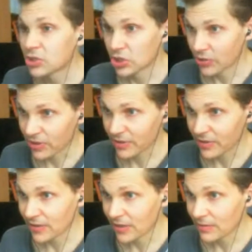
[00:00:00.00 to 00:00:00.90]
Just let
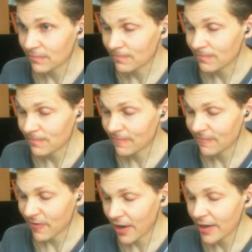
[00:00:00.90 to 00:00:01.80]
the
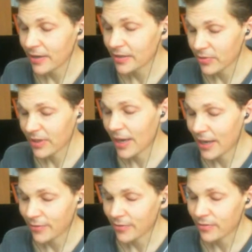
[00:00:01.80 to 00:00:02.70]
fire kill the
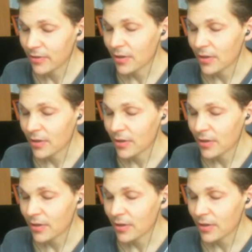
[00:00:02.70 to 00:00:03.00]
ads.